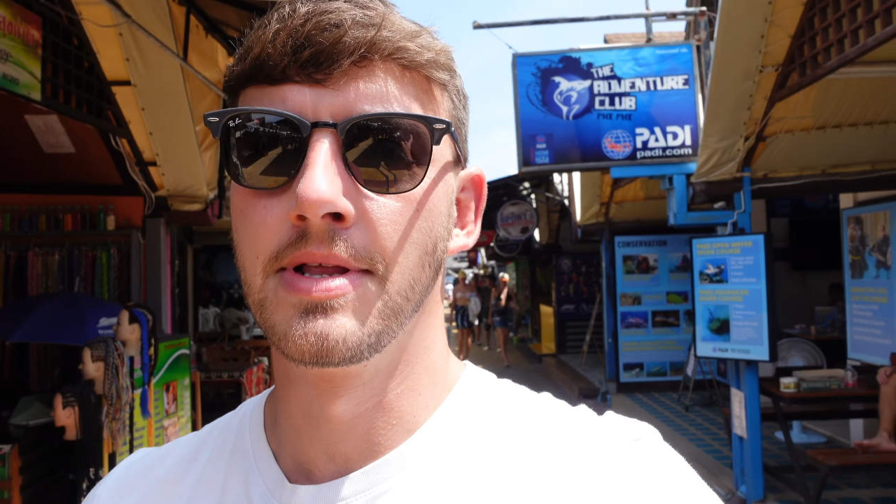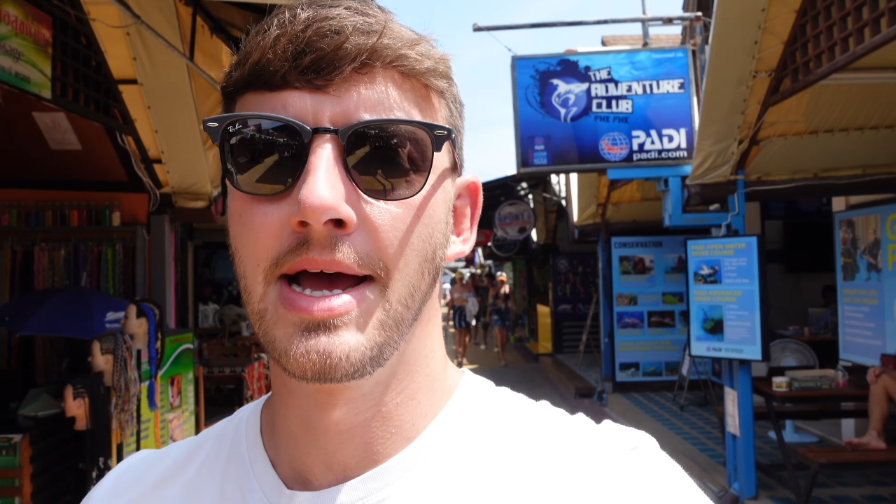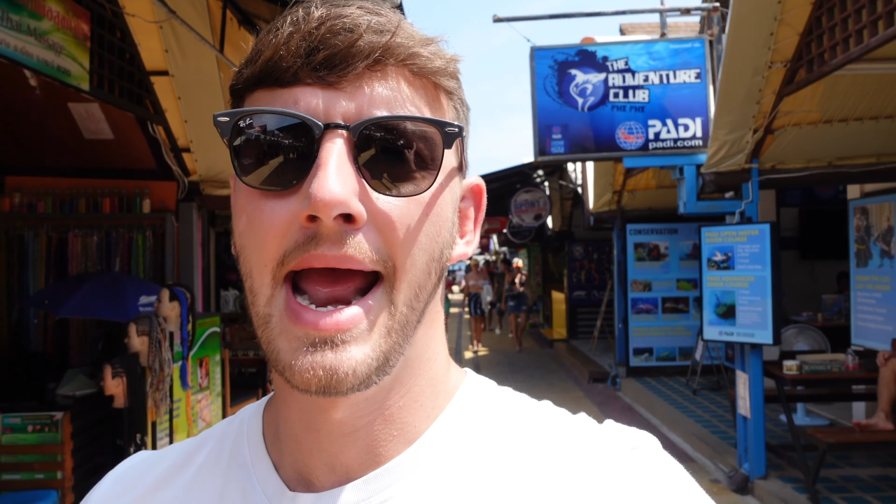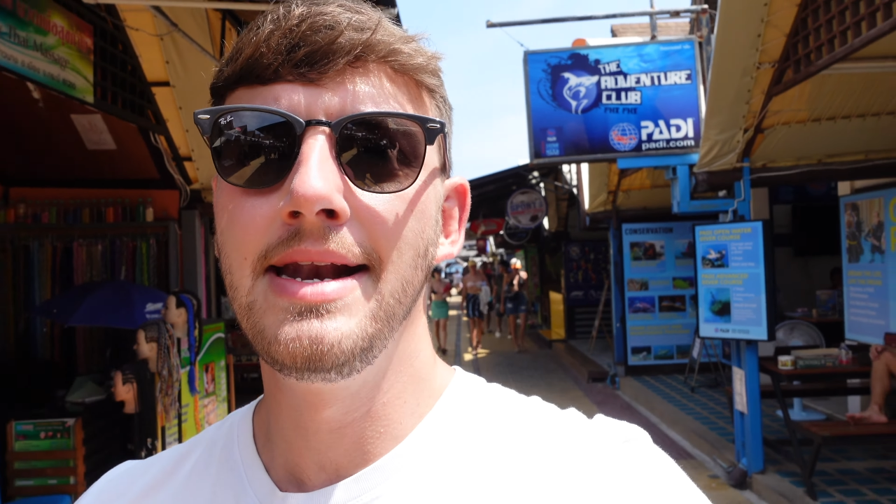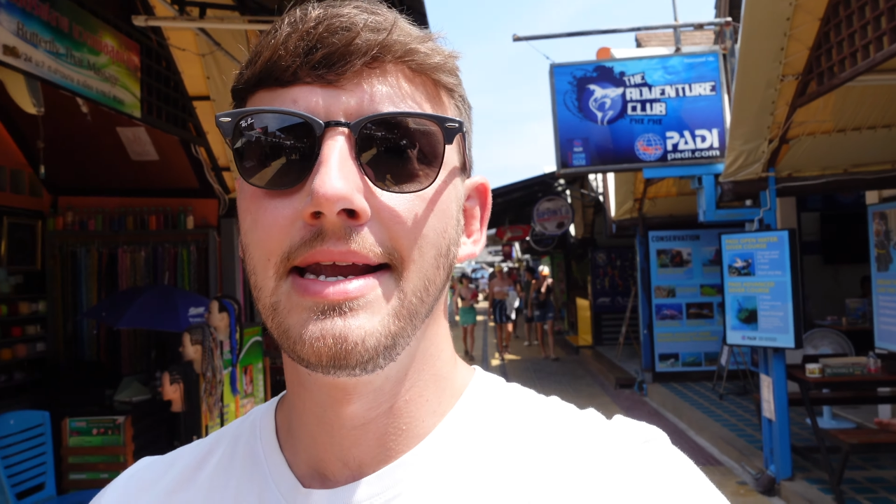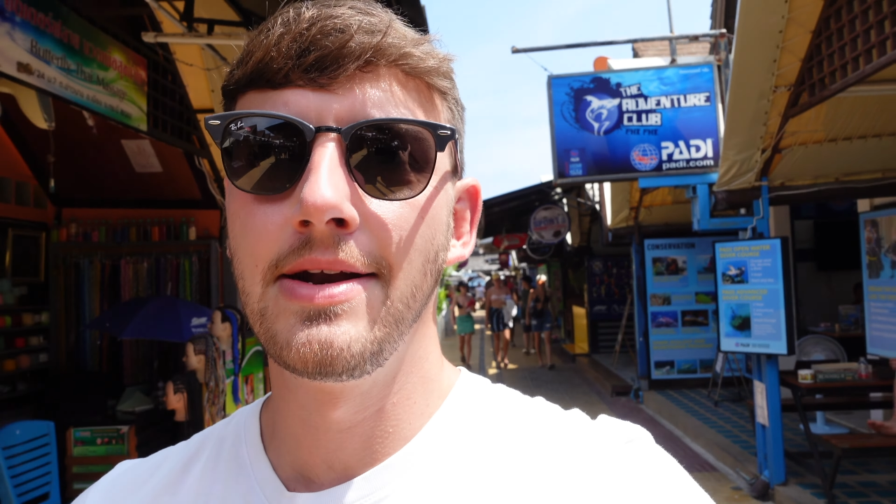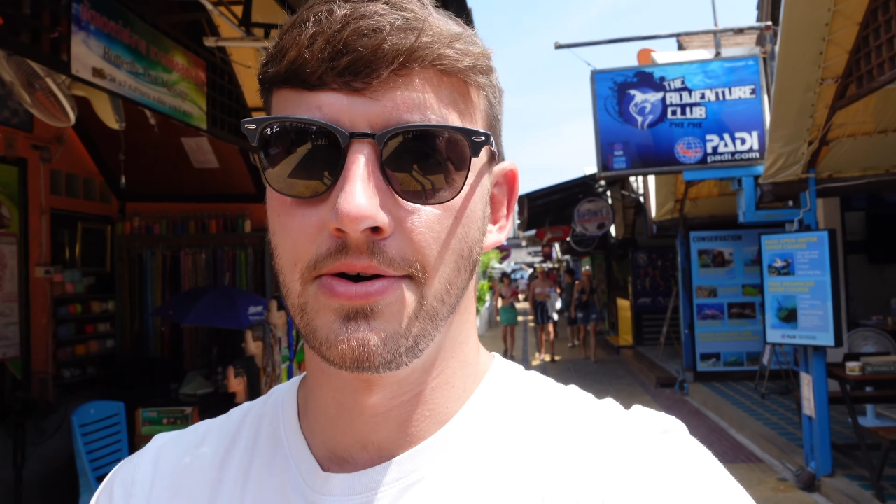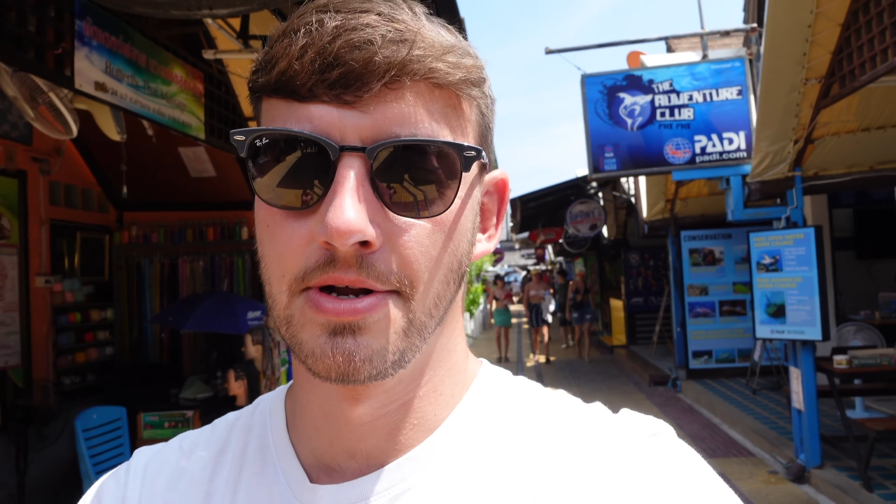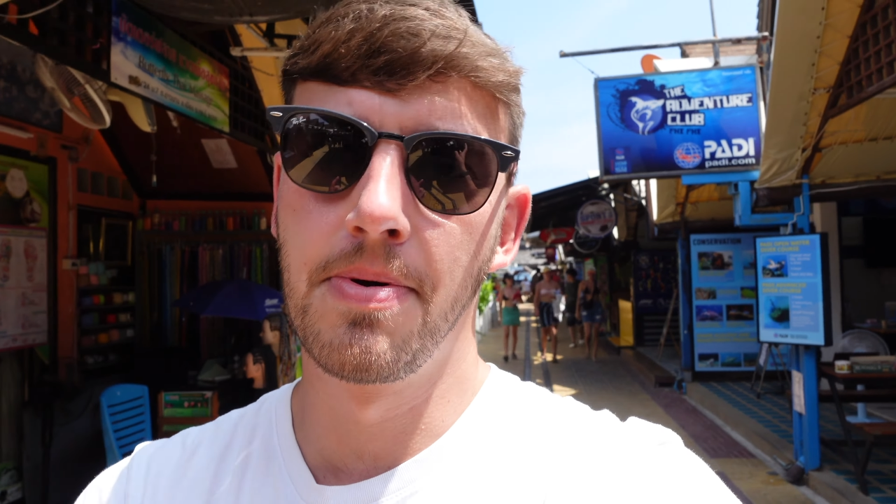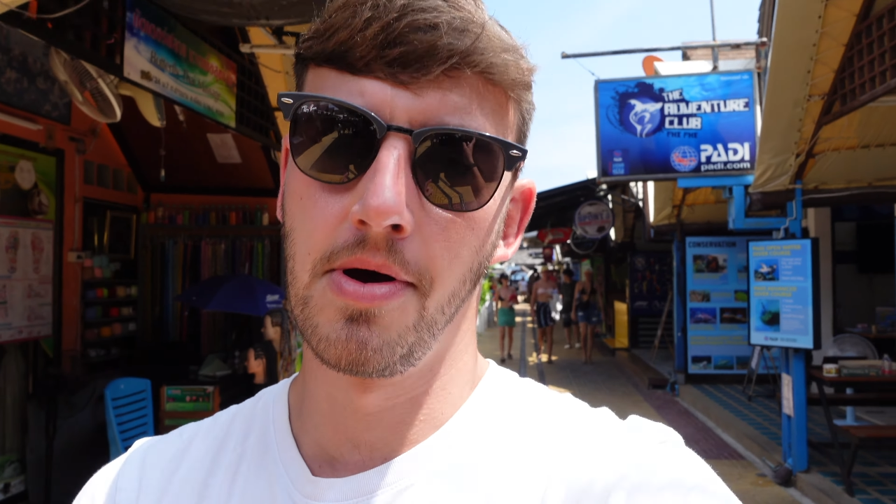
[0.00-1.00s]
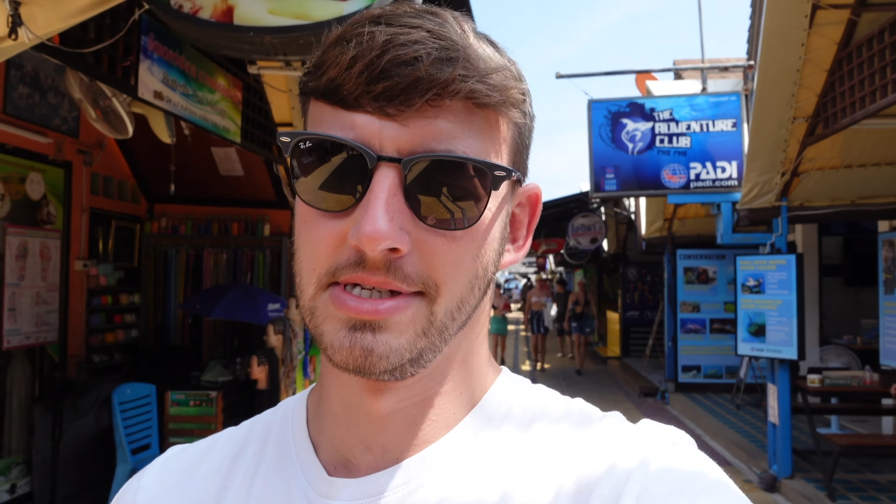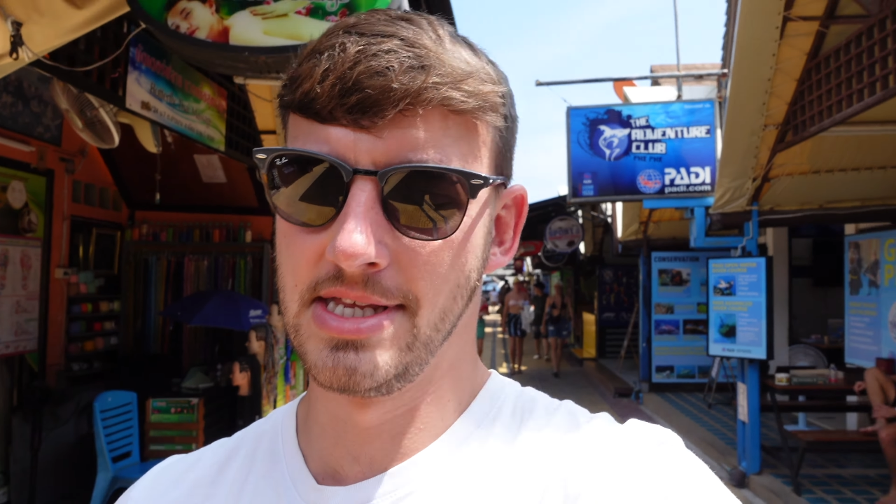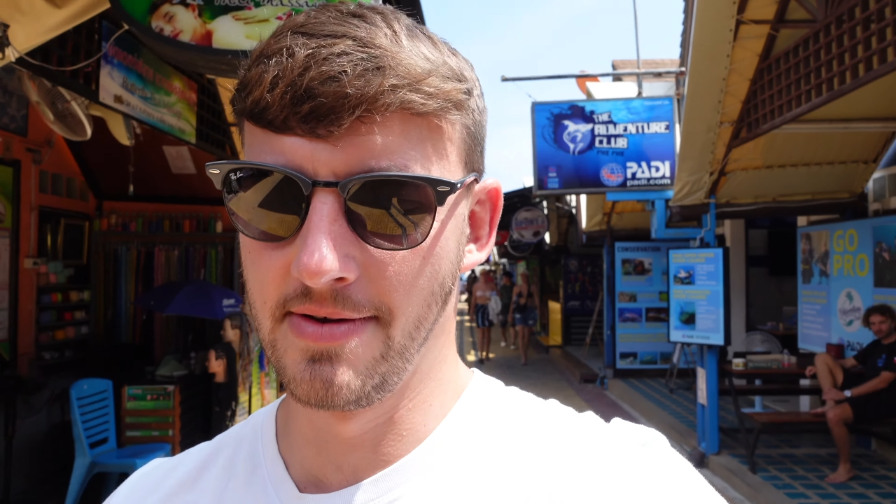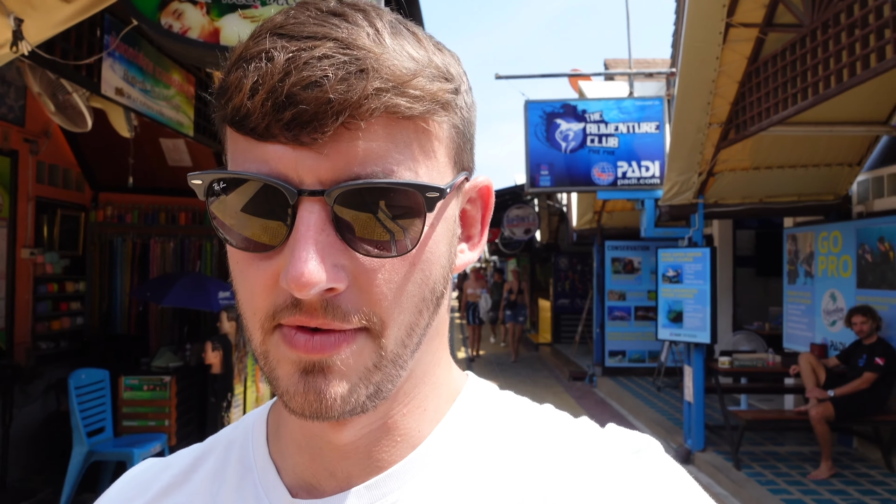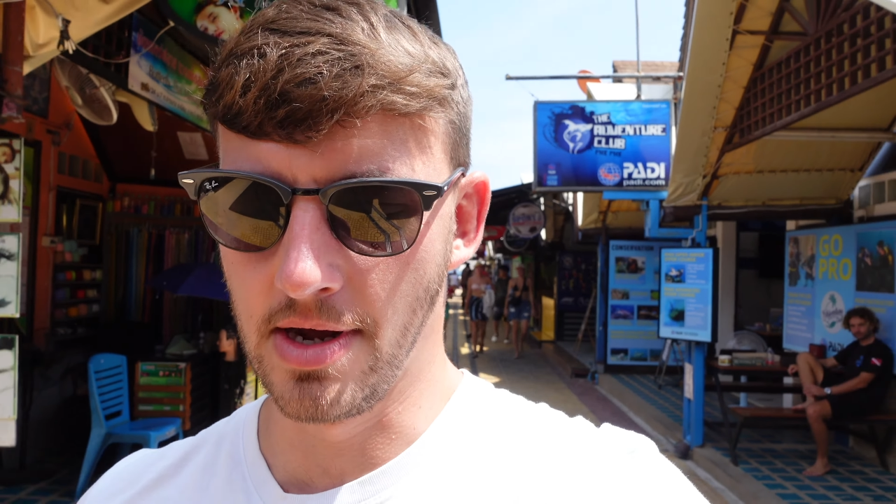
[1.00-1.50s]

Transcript: But ending on a positive